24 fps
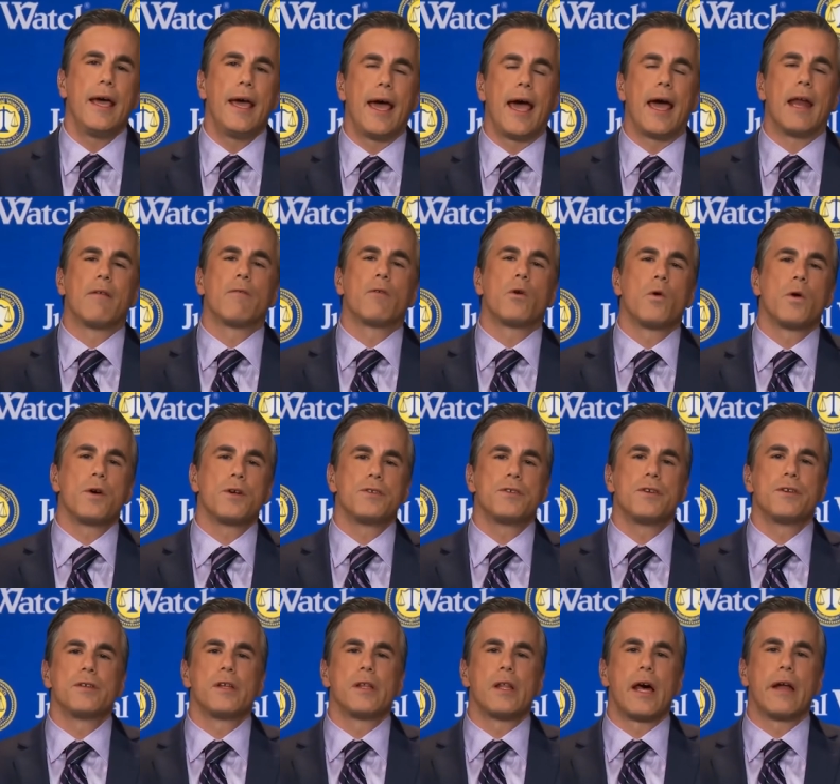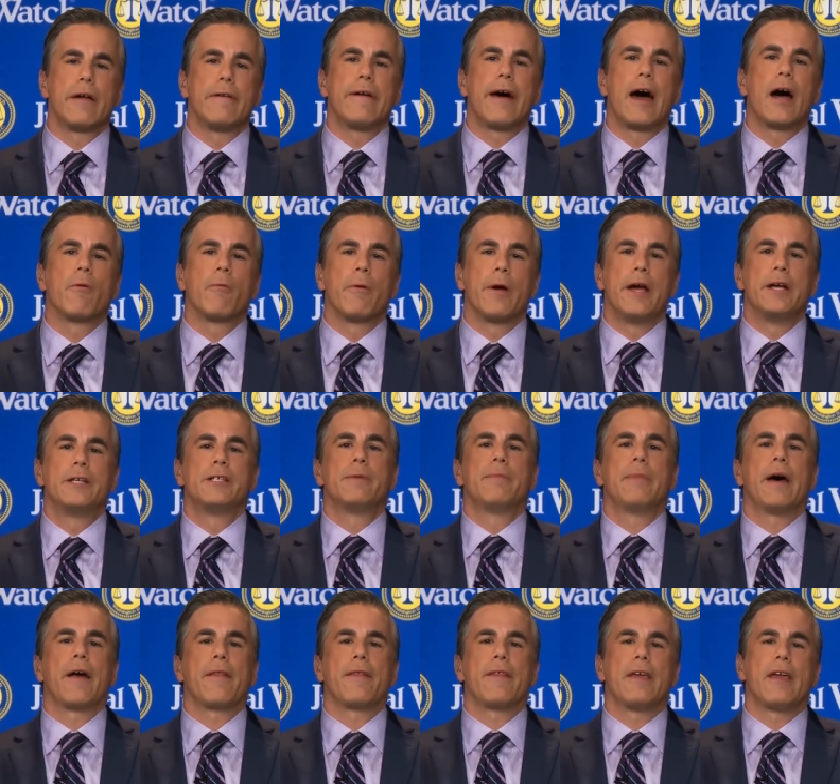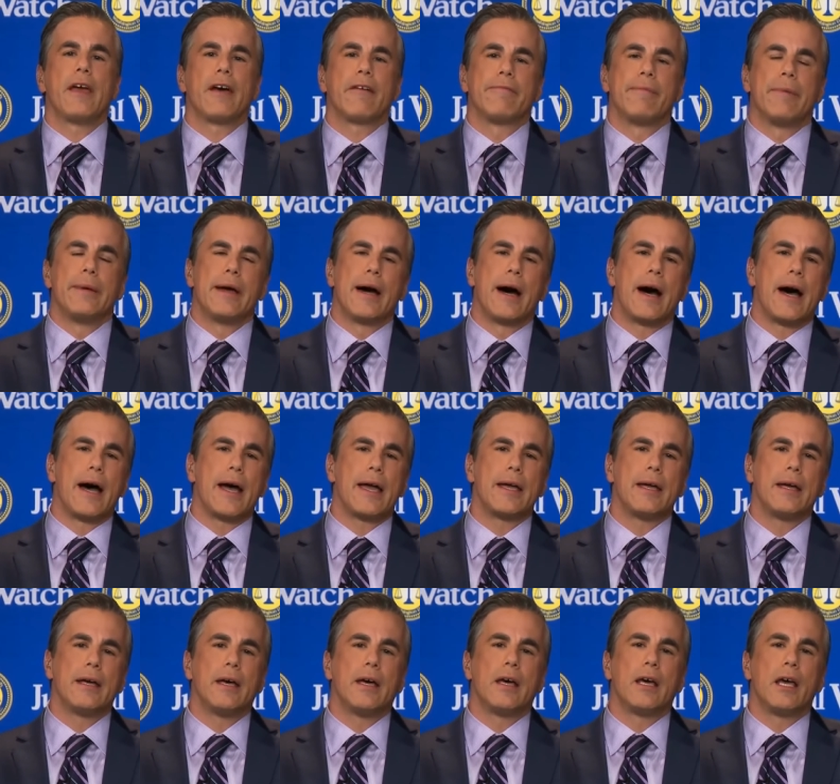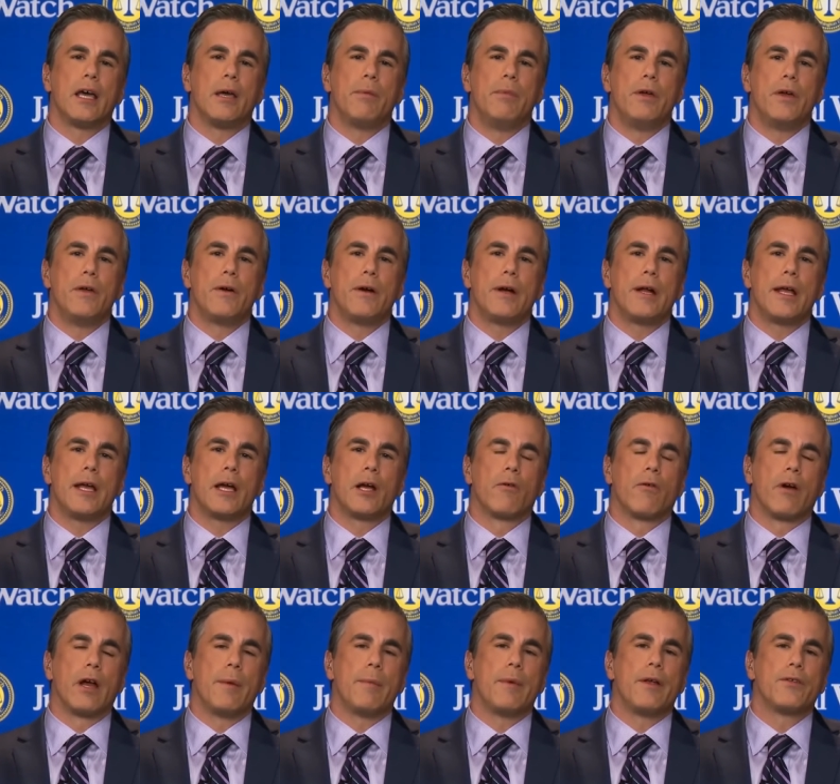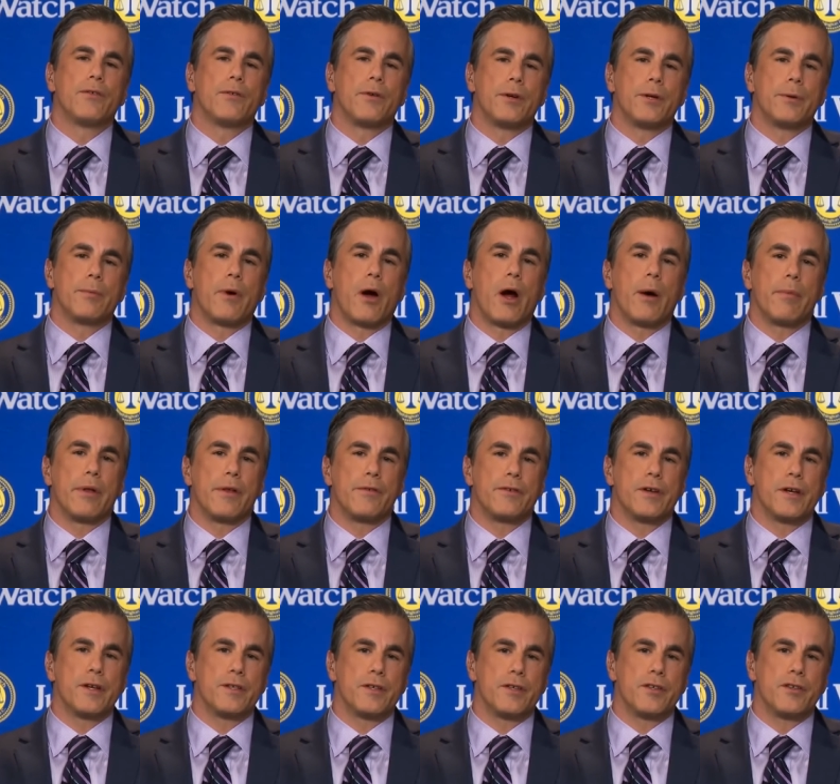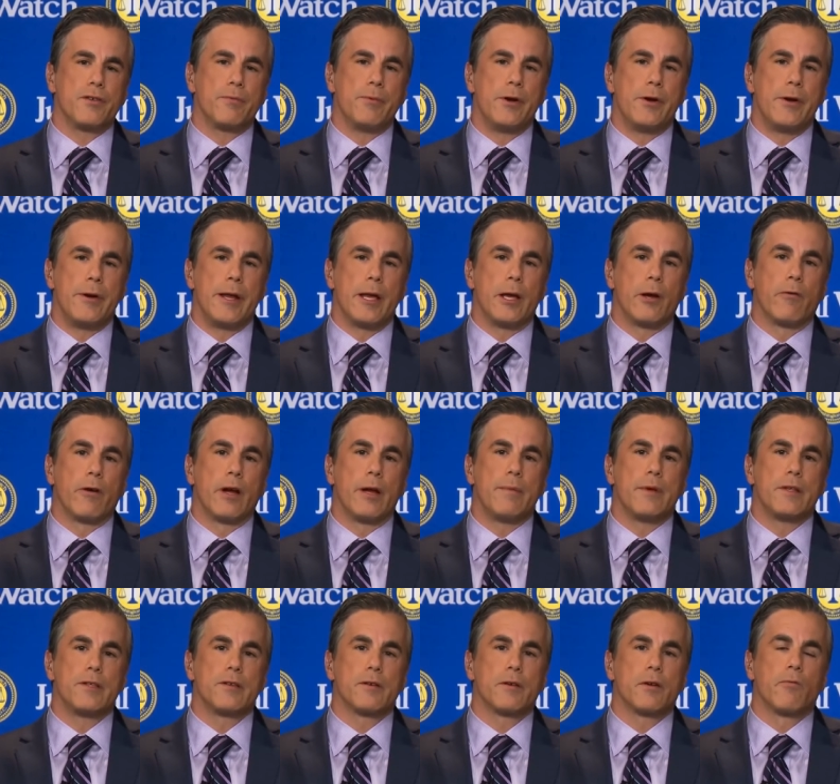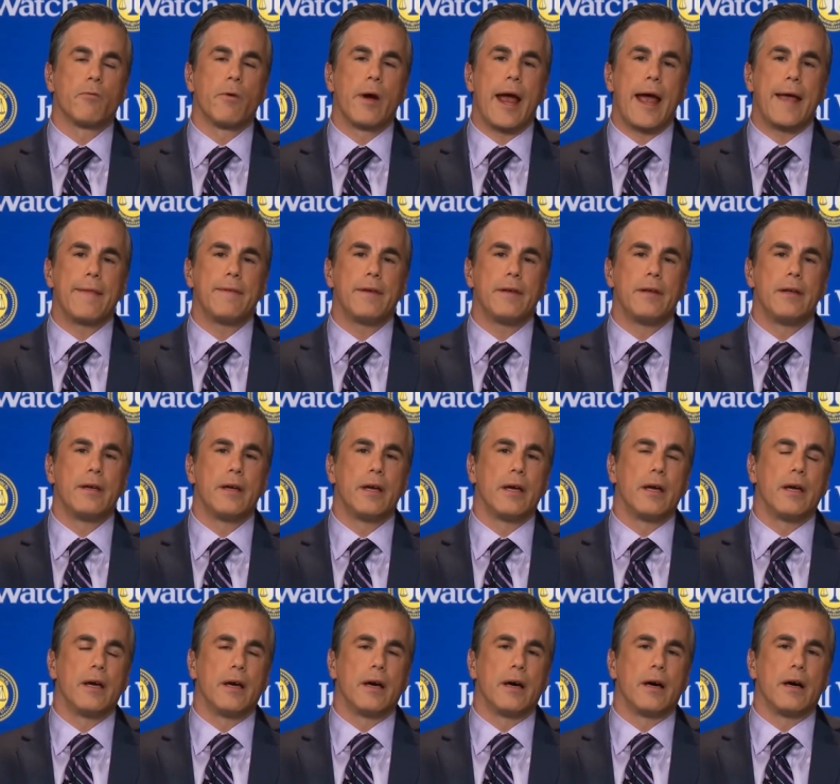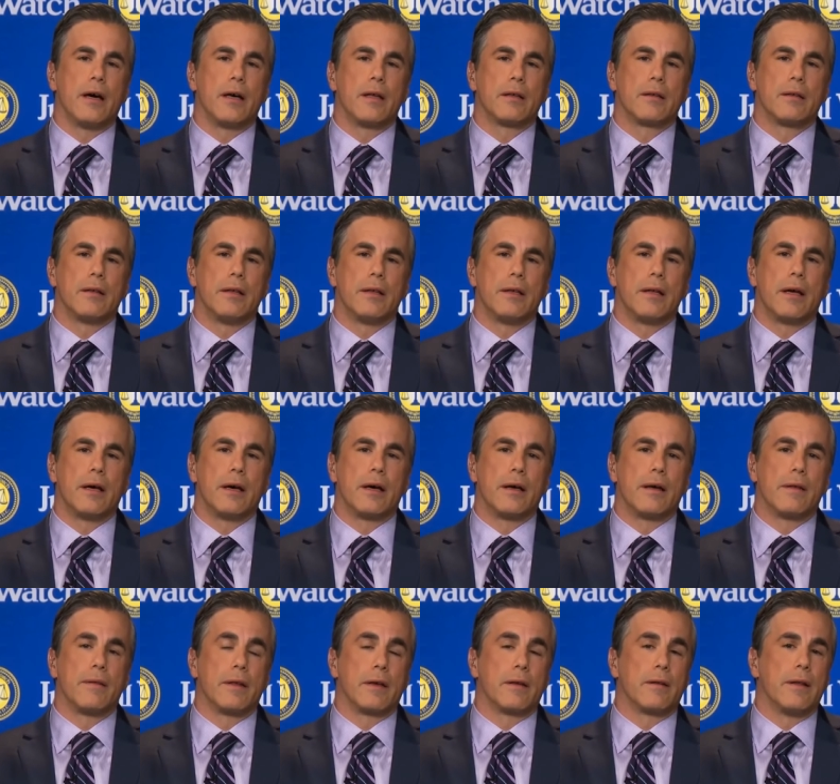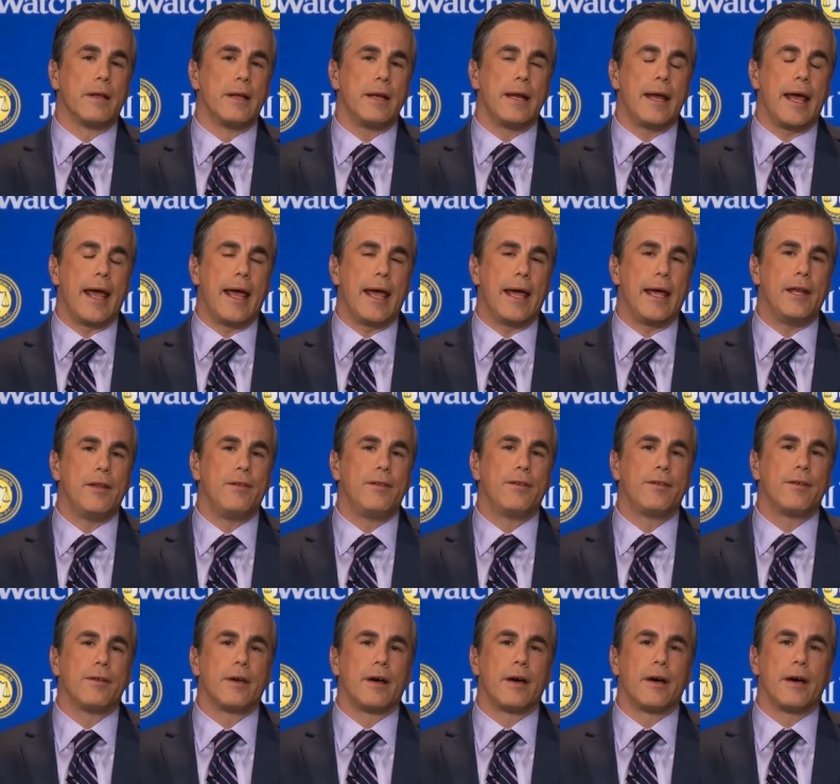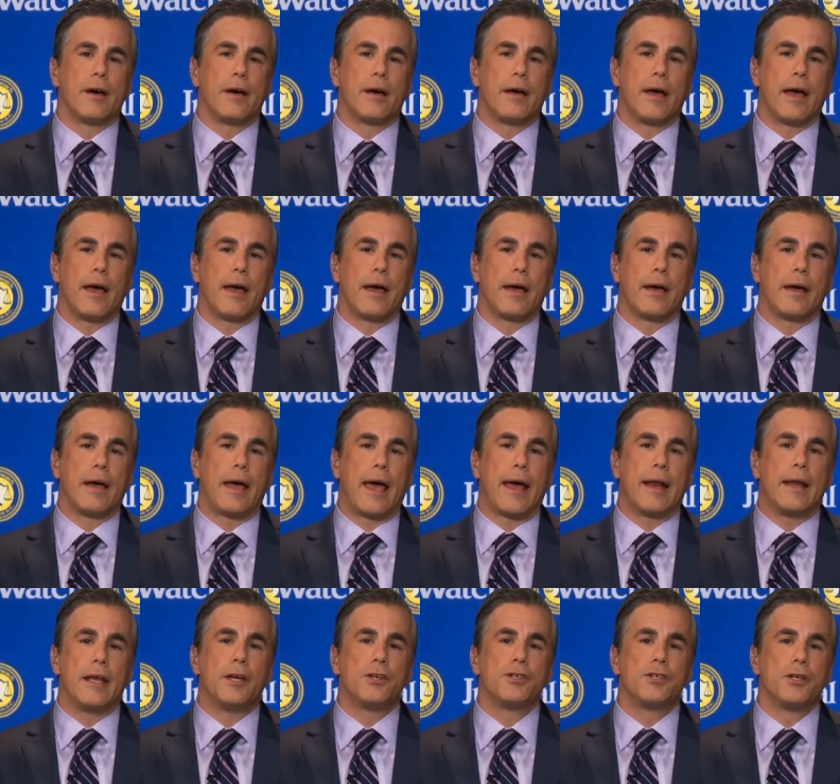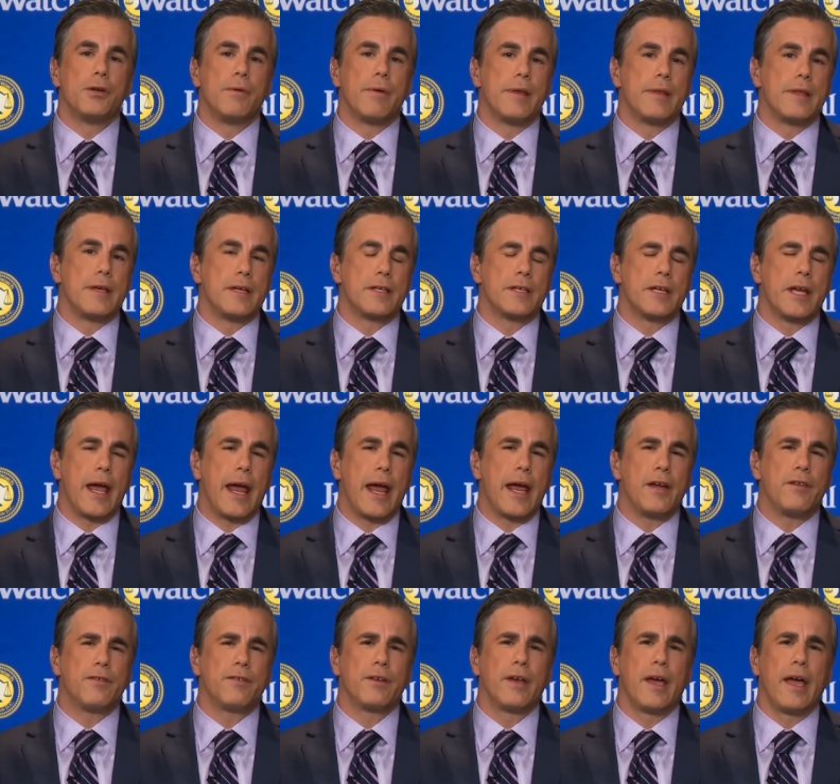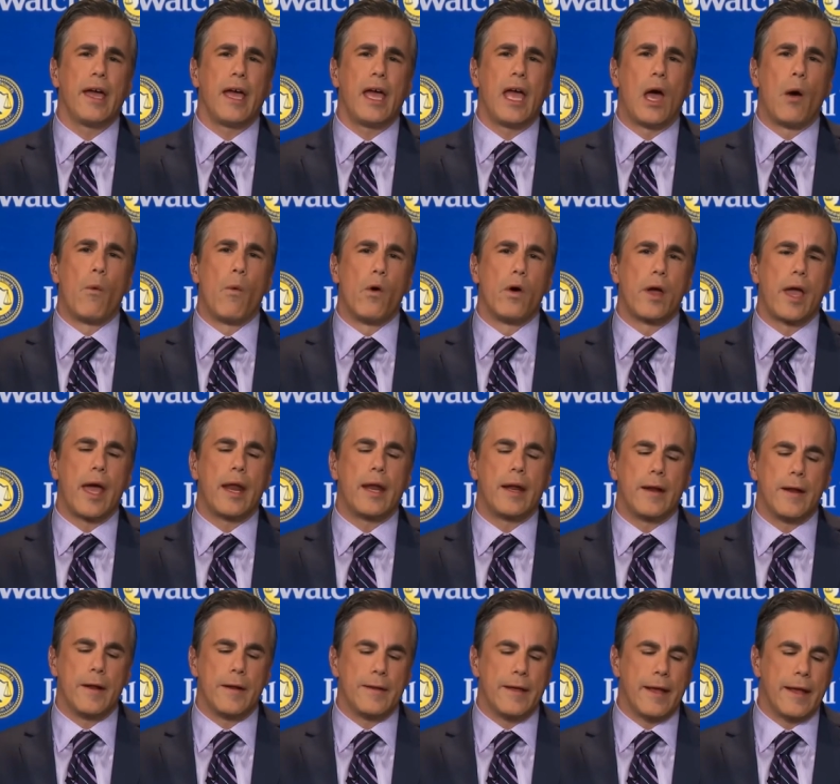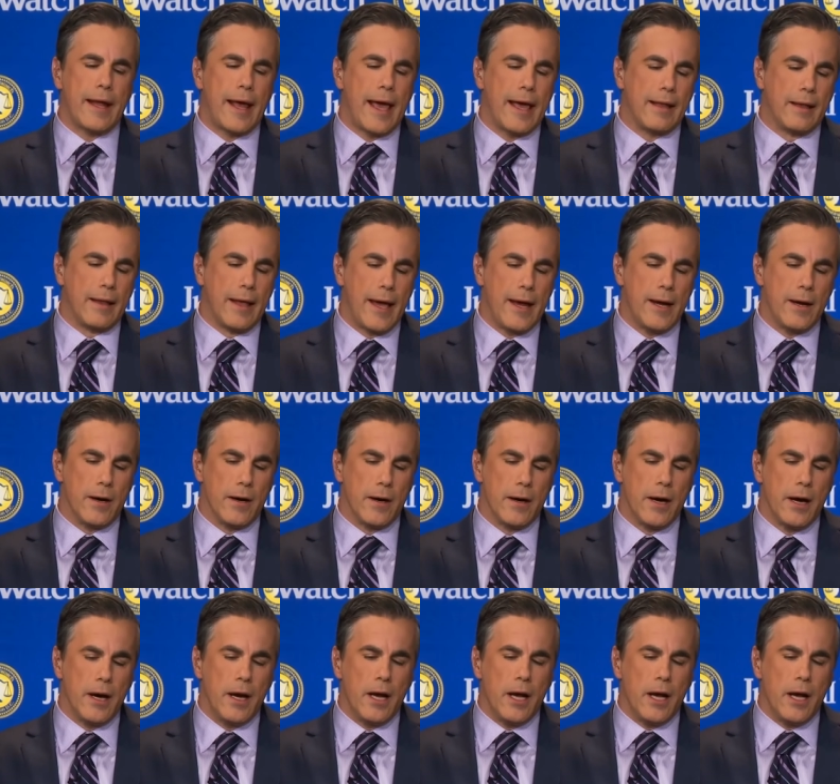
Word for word: And of course, there's a lot of outrage about the FBI immunity agreements or Department of Justice immunity agreements granted uh, Cl uh, the Clinton aides uh, at issue in this case, and we'll get into that later.